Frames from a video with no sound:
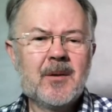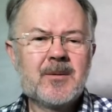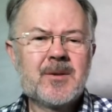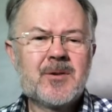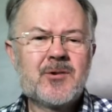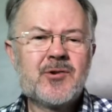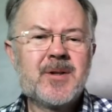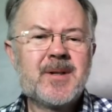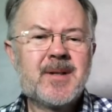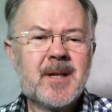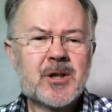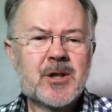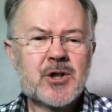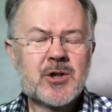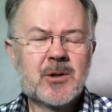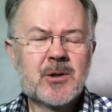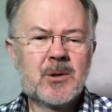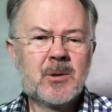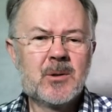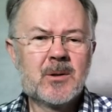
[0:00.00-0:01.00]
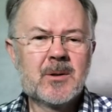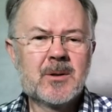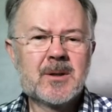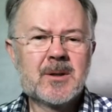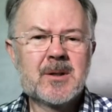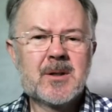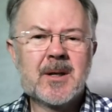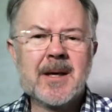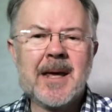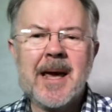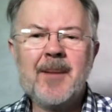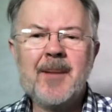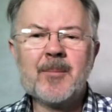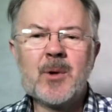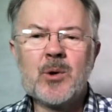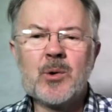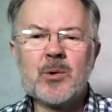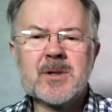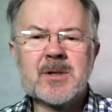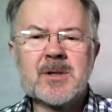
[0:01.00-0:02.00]
traditional
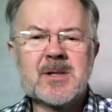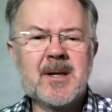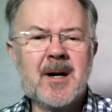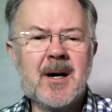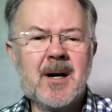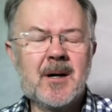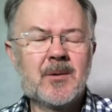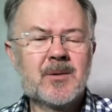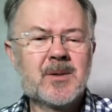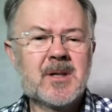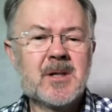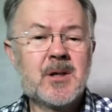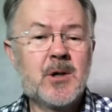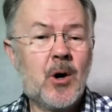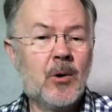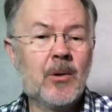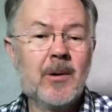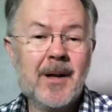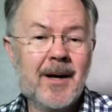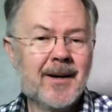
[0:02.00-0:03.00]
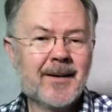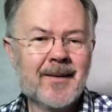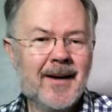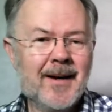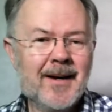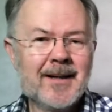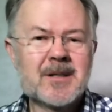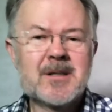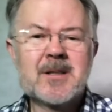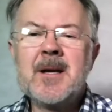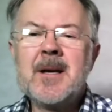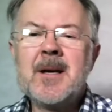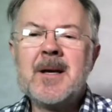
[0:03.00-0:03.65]
camcorder styles, it's not like that.